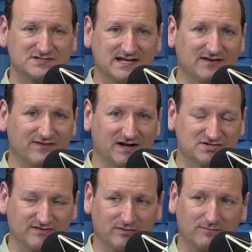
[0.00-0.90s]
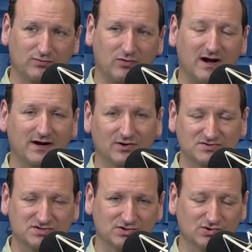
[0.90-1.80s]
take advantage of it prior
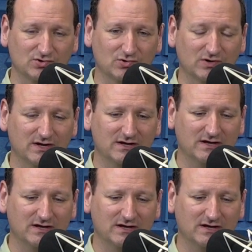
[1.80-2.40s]
to